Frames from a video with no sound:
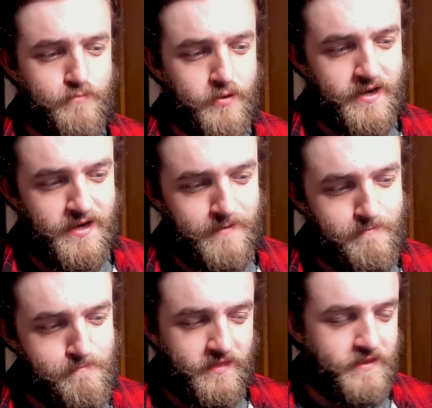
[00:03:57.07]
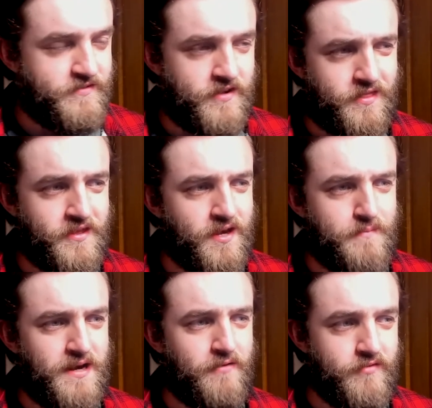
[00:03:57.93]
But um, there's nothing
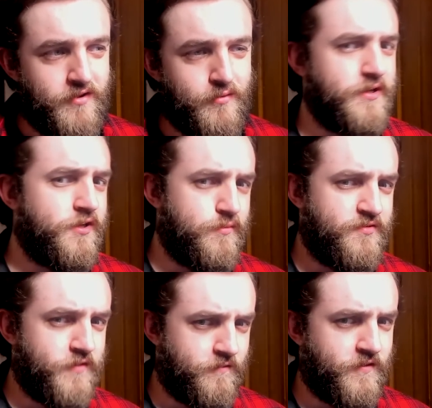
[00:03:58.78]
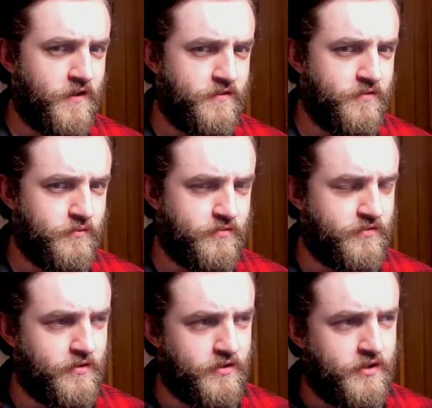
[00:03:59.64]
about newer Ubisoft titles
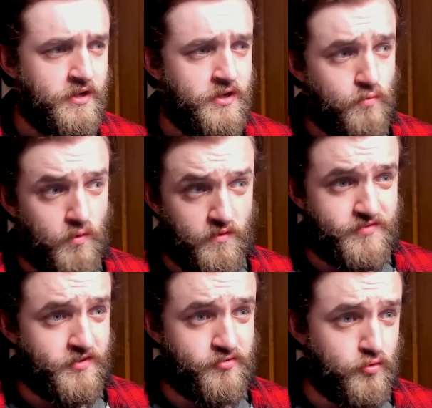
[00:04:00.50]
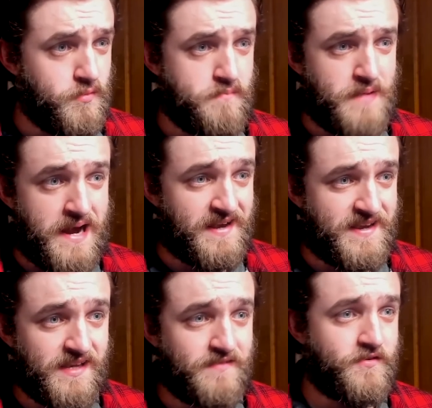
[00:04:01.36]
that wants to draw me
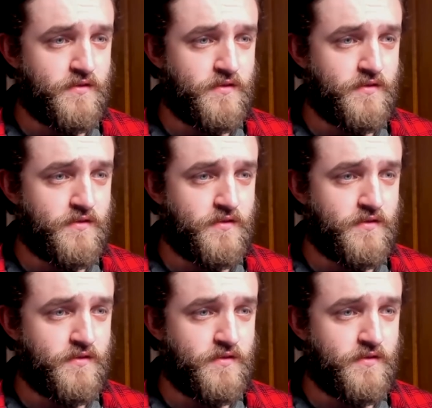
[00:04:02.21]
back in to